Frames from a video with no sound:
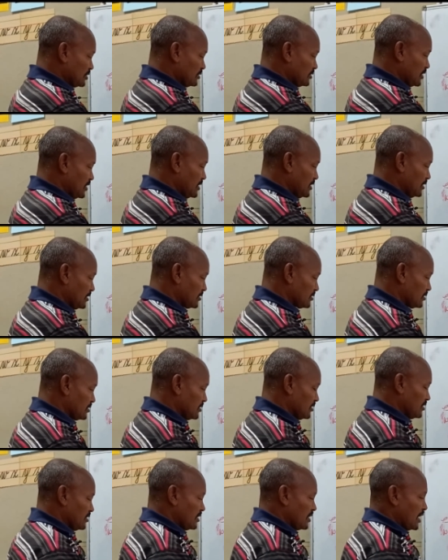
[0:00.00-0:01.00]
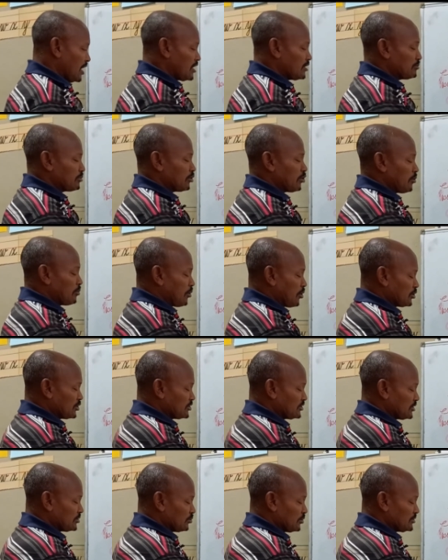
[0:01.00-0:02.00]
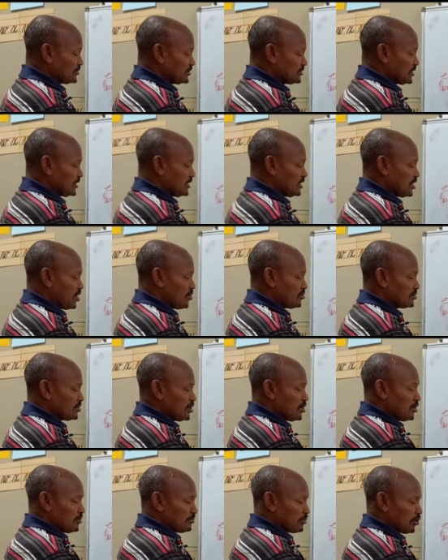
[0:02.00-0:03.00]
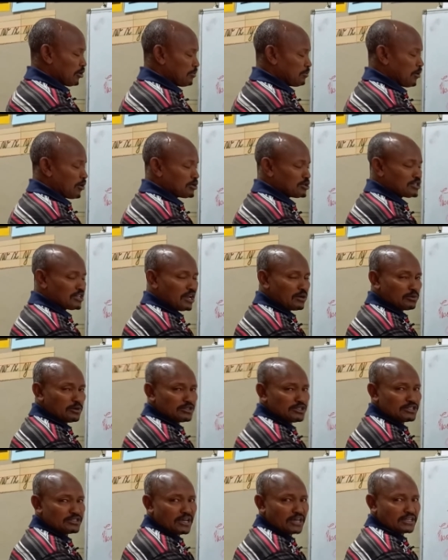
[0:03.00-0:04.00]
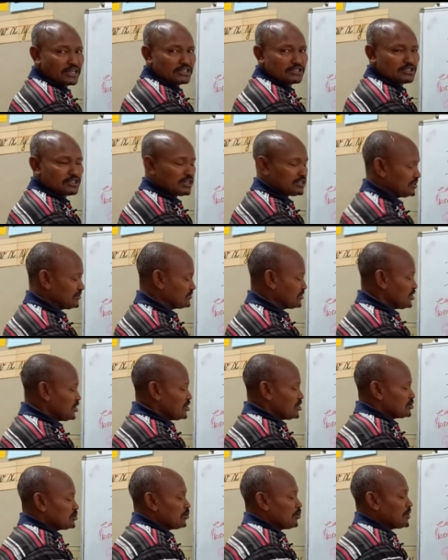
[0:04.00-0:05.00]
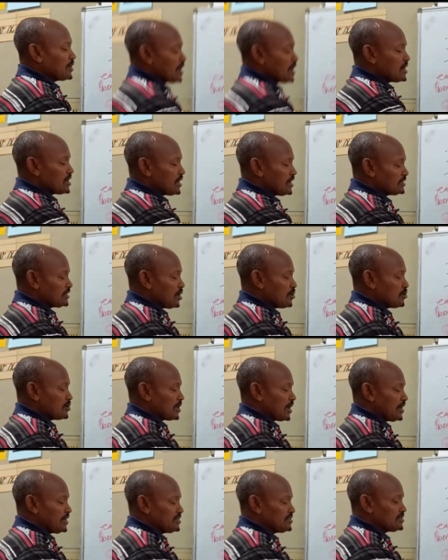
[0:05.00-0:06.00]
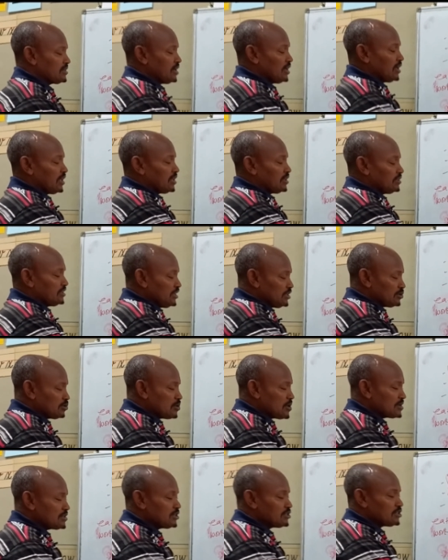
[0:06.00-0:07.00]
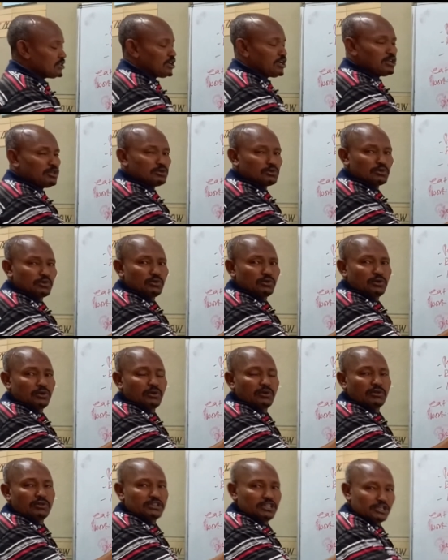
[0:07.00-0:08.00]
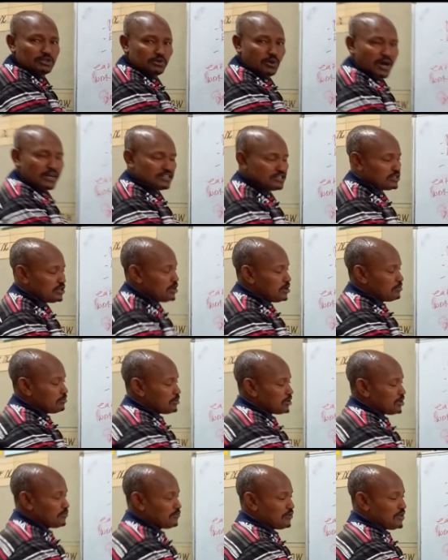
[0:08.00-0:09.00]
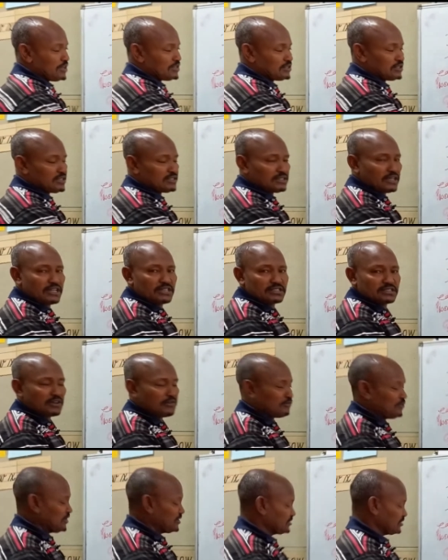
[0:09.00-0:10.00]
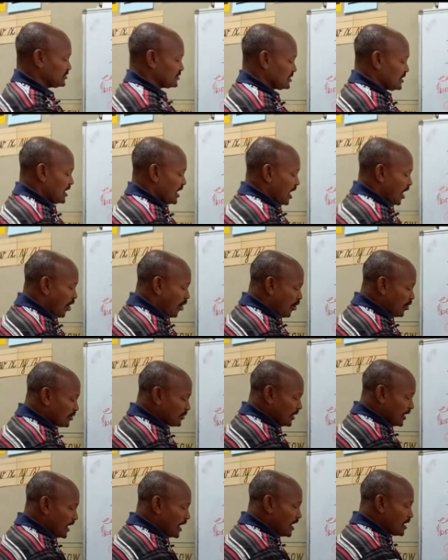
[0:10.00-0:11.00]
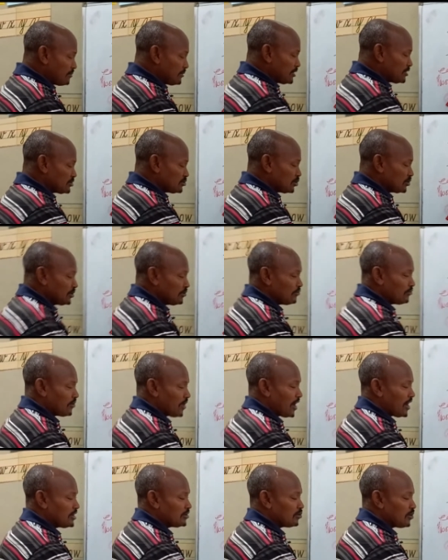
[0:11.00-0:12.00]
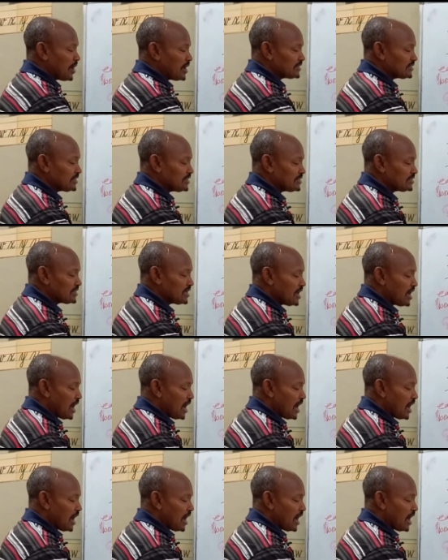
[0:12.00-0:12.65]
here. And proportion, which is a noun, proportional, which is an adjective. So we can categorize these words into these ones, prefixes and suffixes. Our aim is to define what is